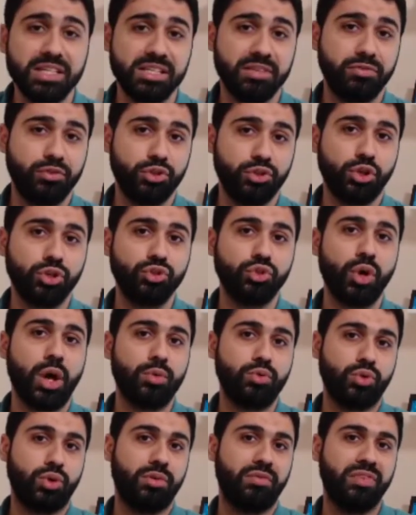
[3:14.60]
if you don't know
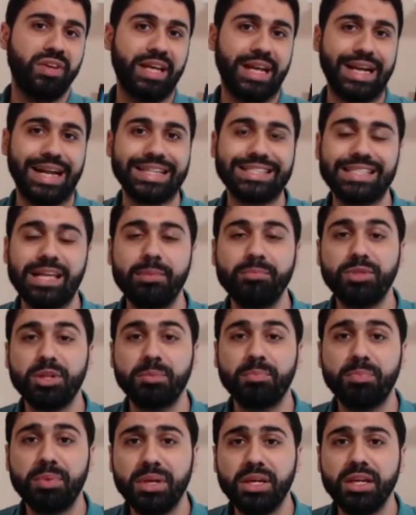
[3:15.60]
how to configure an
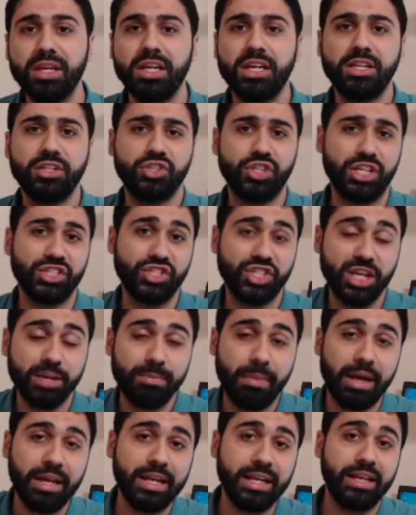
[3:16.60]
SMTP, just check
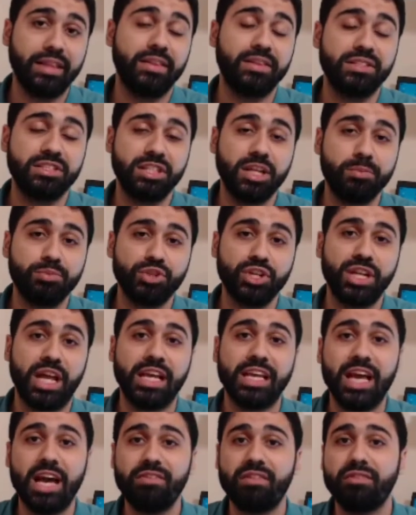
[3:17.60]
my link in the description.
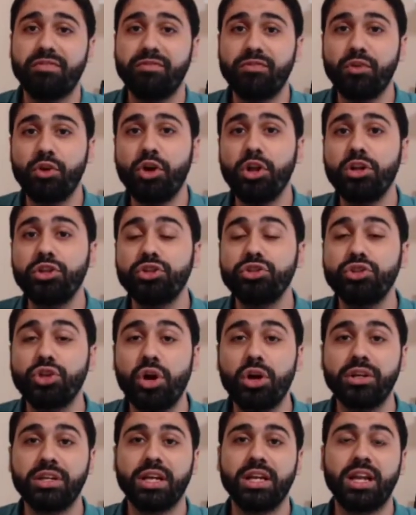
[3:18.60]
I have a full
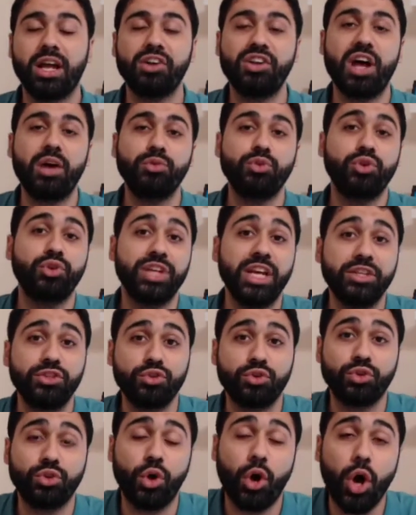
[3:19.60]
tutorial on how to create
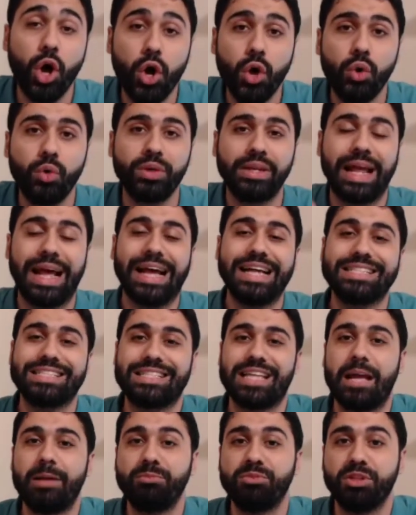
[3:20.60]
your own
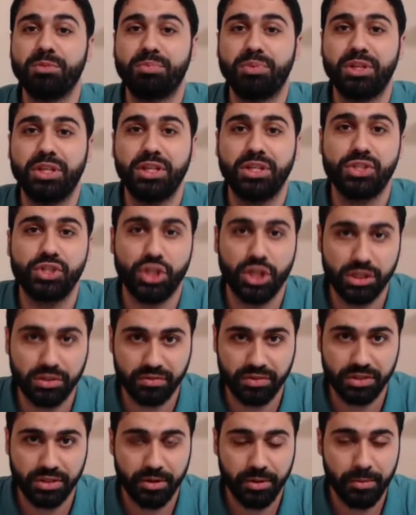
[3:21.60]
SMTP
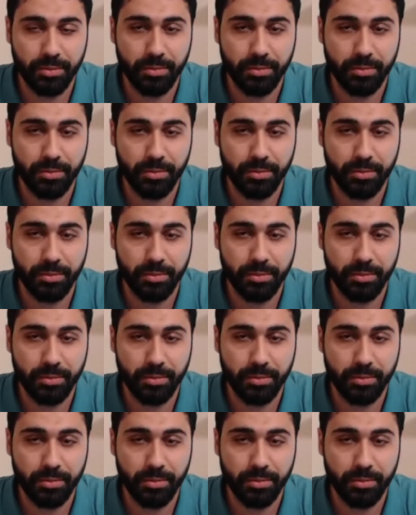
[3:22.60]
server.